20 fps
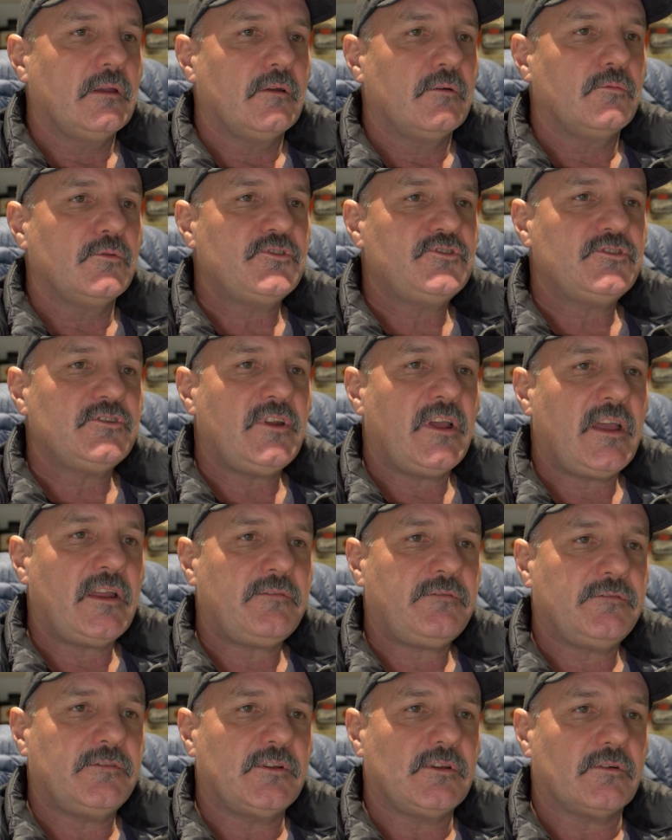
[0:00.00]
Richard
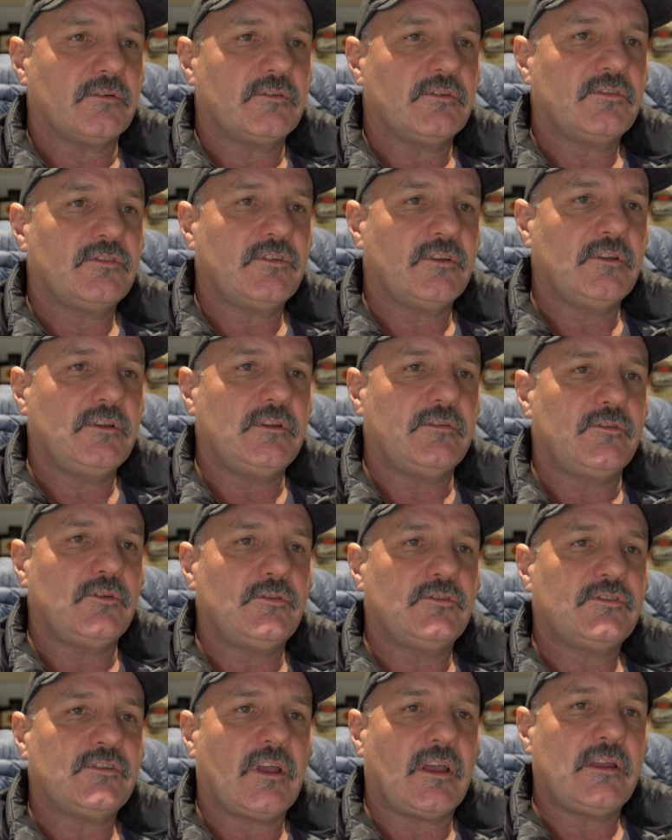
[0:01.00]
Hatfield. Steve, you
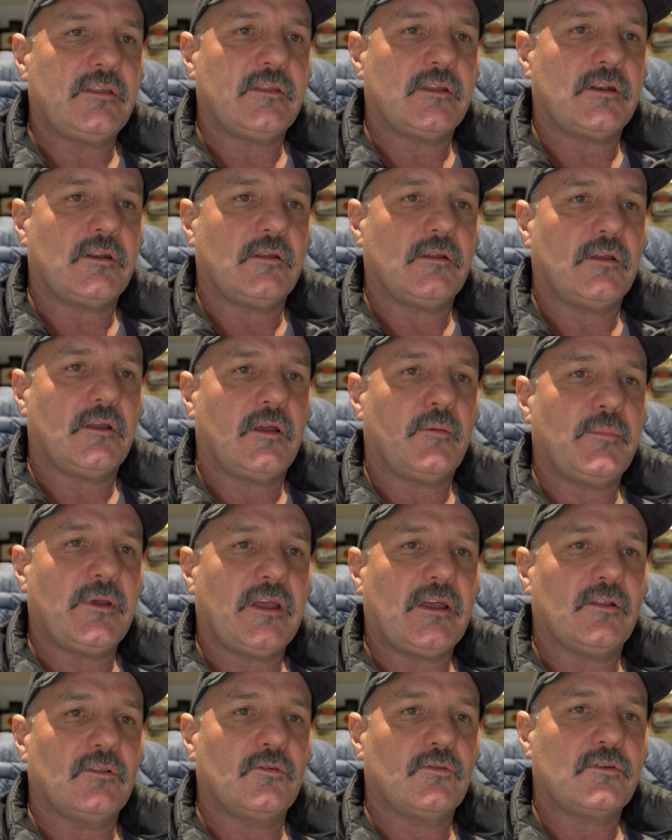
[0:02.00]
say that
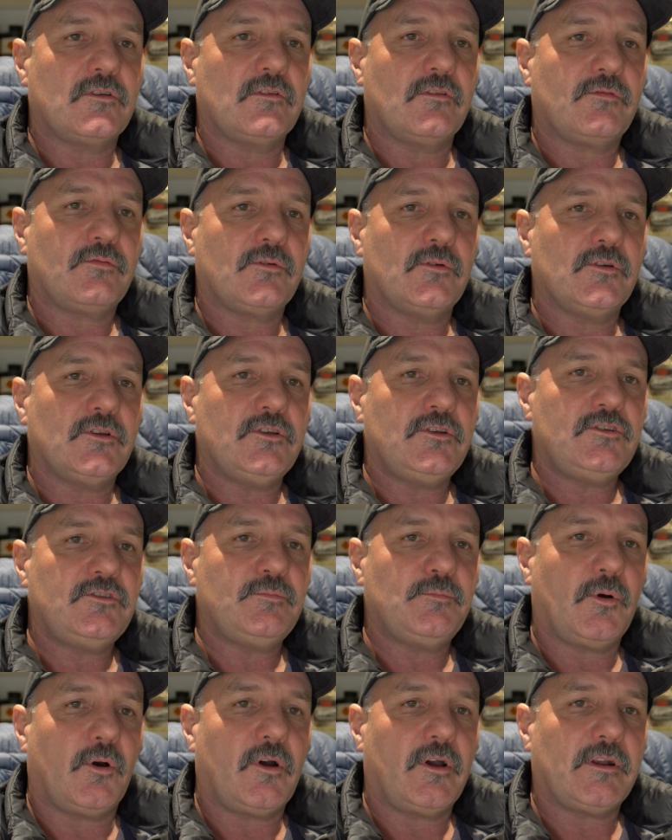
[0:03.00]
about looking through
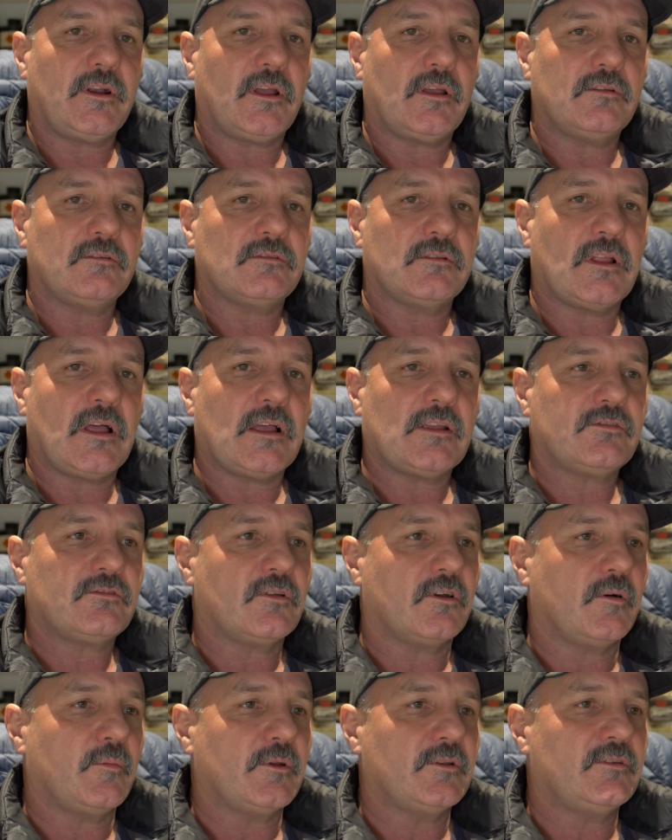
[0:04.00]
each binos. Last
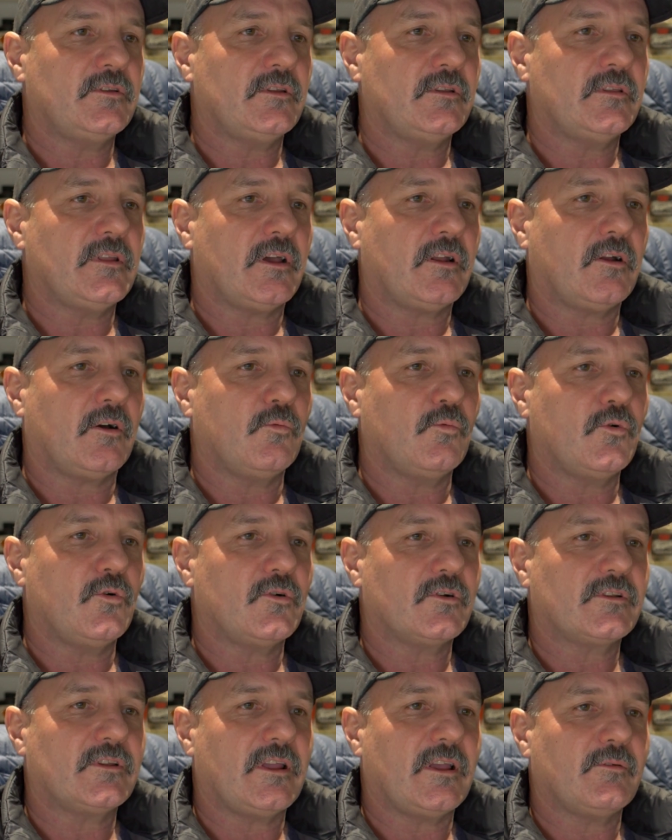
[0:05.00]
time I did that, I
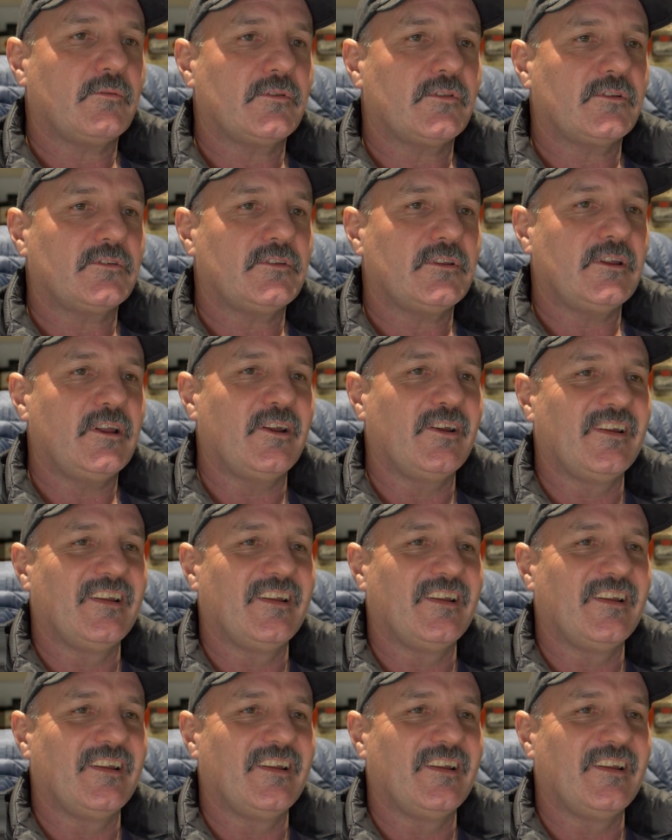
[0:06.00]
walked out with a deer.